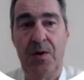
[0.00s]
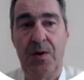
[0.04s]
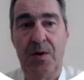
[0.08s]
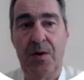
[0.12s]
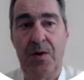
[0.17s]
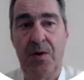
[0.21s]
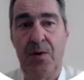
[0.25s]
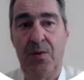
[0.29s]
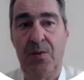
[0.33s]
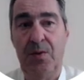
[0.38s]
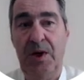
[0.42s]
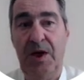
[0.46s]

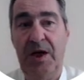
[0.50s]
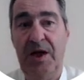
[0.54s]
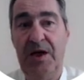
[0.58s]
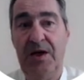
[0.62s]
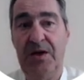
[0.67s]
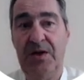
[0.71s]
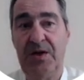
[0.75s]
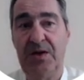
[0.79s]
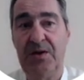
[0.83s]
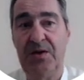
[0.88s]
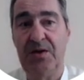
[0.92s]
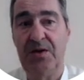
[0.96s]

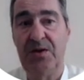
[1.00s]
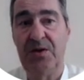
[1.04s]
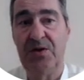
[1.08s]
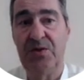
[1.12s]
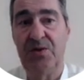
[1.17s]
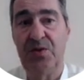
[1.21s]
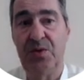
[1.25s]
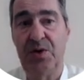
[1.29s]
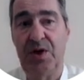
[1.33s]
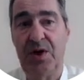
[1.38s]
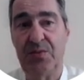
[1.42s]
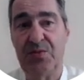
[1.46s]
Related
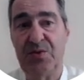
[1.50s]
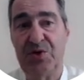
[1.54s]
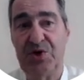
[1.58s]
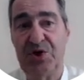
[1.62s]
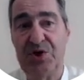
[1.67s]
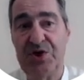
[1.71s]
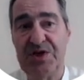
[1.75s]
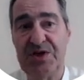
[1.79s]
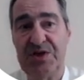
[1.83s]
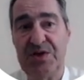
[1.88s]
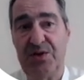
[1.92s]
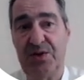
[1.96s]
to the
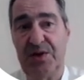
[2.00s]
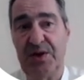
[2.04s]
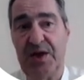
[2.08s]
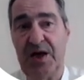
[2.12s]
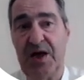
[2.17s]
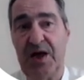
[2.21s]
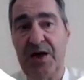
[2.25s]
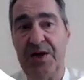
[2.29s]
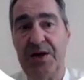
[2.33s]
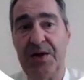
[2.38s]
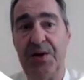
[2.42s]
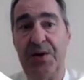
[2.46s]
abscission
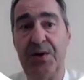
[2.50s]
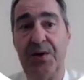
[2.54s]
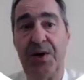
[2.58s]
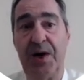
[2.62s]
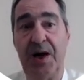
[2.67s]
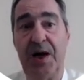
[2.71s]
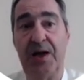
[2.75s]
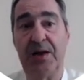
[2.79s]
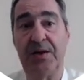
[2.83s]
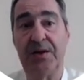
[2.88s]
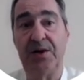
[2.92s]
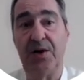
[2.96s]
layer,
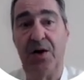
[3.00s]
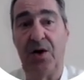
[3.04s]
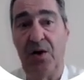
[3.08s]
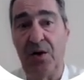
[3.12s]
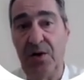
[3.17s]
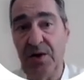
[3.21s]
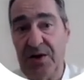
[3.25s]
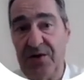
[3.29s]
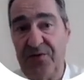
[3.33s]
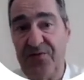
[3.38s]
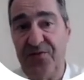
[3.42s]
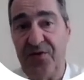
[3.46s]
and
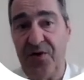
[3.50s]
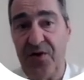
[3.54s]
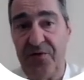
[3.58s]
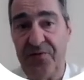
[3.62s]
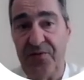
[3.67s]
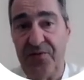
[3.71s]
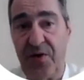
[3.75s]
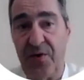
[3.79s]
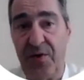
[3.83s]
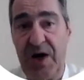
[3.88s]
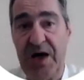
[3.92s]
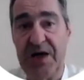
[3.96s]
only for
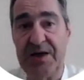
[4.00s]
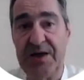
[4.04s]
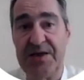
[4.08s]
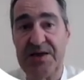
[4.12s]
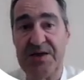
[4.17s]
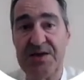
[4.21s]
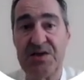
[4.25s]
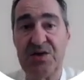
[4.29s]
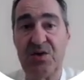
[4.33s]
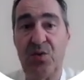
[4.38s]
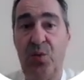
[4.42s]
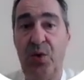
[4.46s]

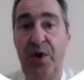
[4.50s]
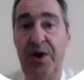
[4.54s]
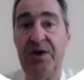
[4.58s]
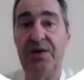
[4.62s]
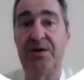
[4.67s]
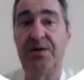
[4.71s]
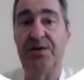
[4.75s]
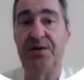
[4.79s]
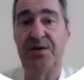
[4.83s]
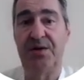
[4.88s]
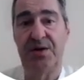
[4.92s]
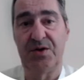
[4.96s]
varieties
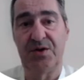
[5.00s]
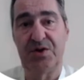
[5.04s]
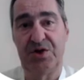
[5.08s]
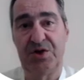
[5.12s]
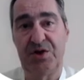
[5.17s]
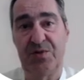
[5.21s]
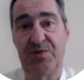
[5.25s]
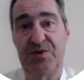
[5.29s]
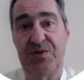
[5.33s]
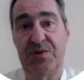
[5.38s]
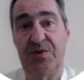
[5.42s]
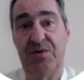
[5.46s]
with
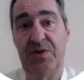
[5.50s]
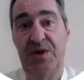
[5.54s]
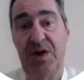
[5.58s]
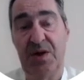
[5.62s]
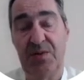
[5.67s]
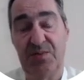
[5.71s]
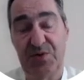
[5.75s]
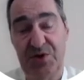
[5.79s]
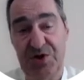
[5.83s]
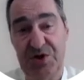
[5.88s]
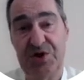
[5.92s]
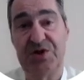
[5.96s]
the
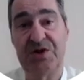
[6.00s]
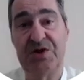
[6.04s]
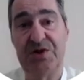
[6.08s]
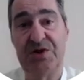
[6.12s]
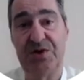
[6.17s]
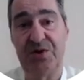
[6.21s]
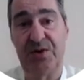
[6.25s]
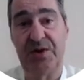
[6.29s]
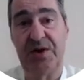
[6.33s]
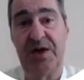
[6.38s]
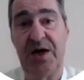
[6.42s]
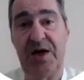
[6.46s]

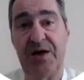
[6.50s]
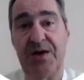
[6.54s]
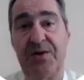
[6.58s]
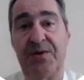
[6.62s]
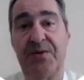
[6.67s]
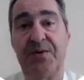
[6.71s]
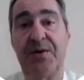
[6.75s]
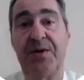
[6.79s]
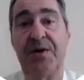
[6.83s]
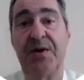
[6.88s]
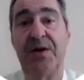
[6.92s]
abscission layer,